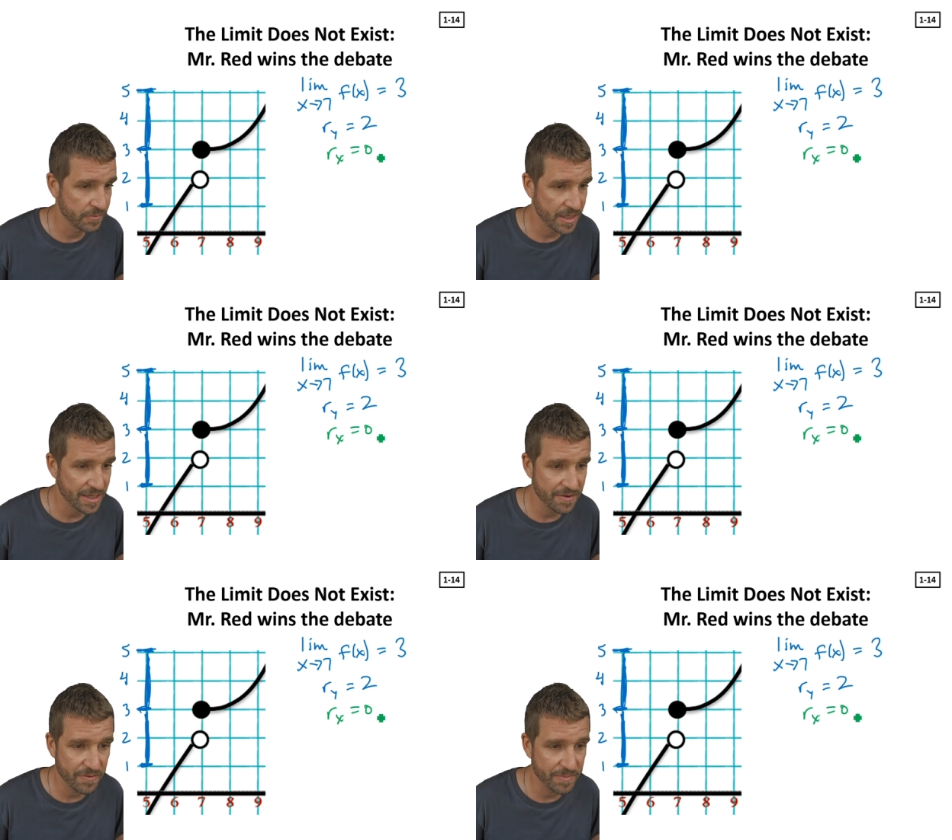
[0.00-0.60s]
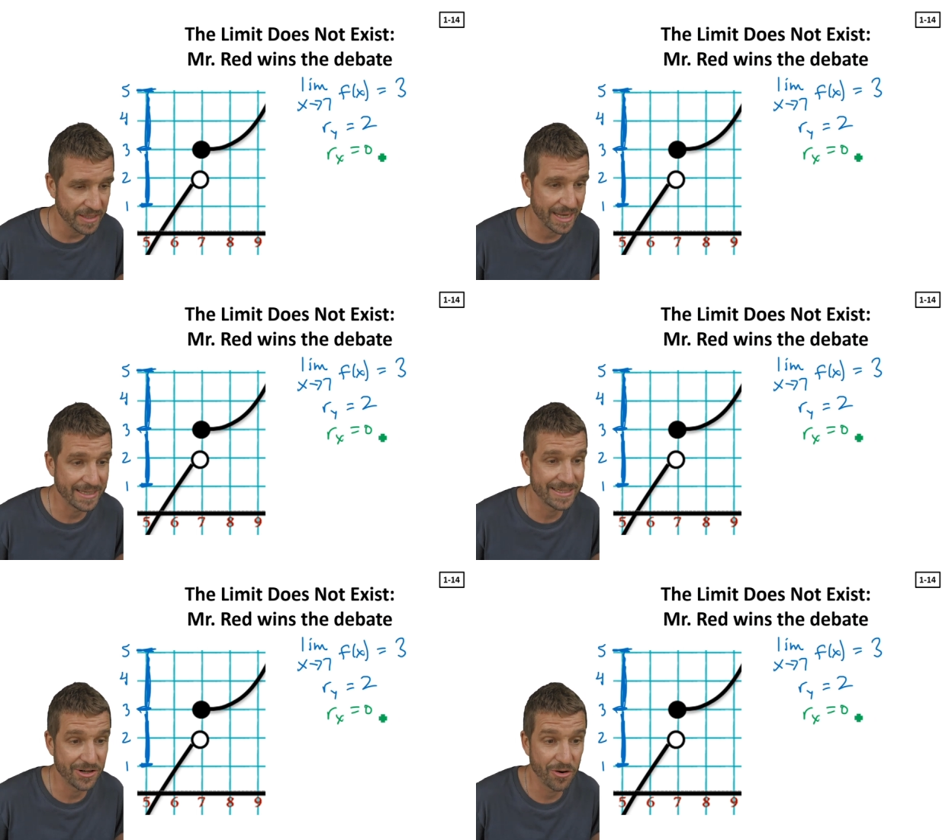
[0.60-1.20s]
It could even be
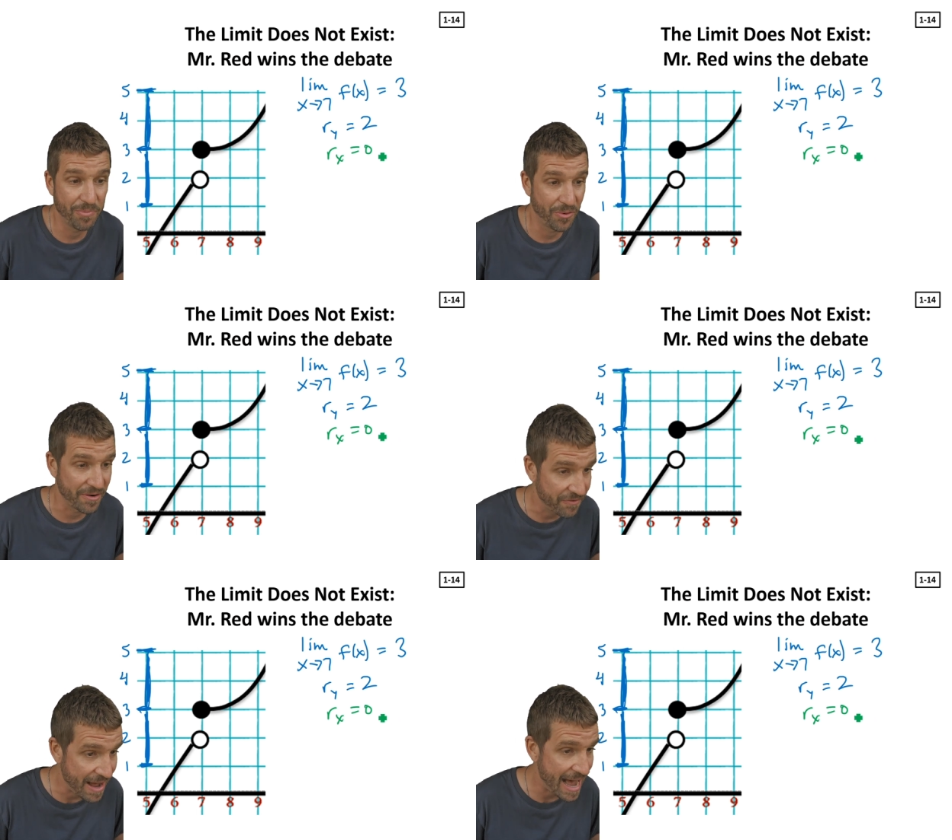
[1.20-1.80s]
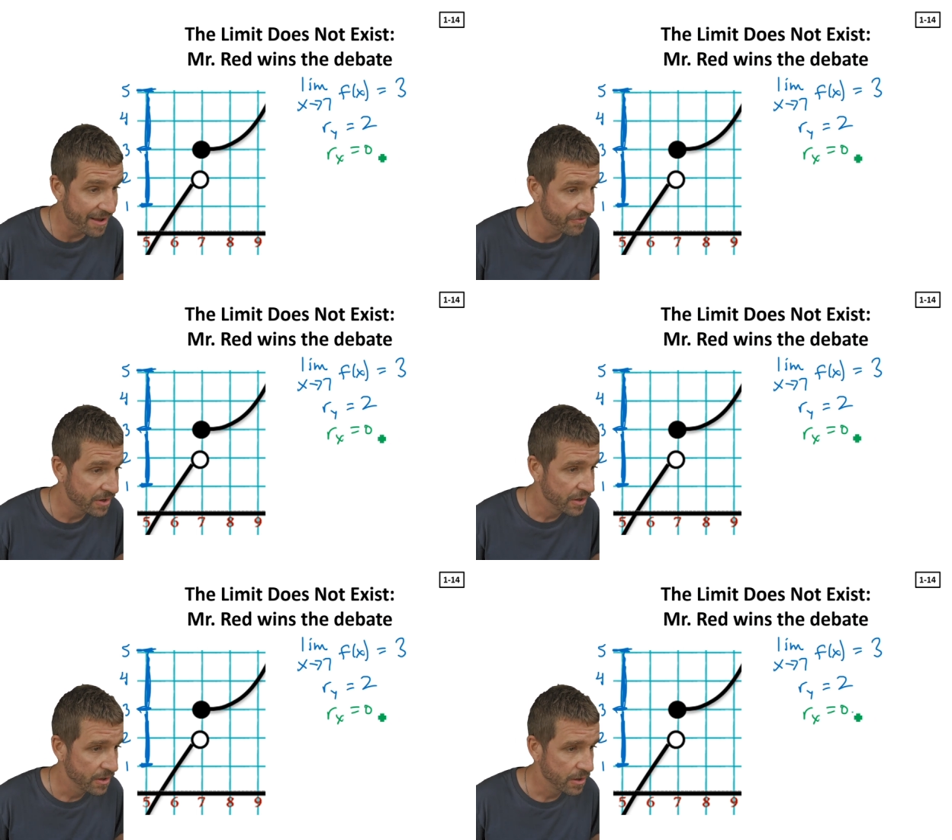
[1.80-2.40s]
like 0.5,
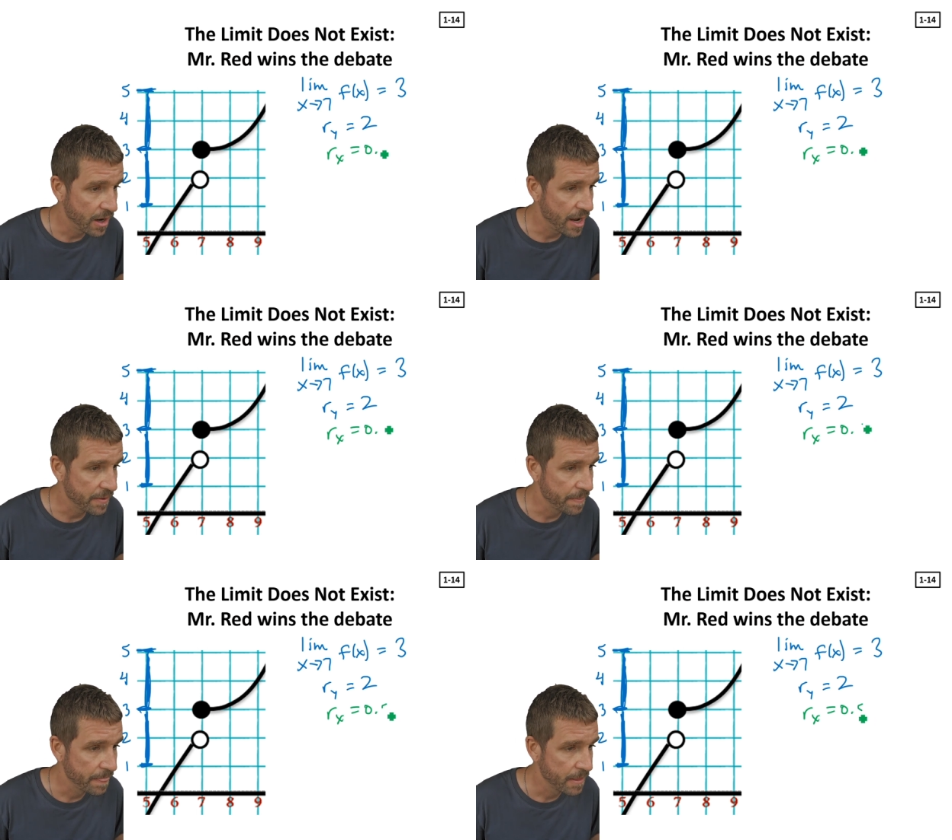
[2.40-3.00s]
right?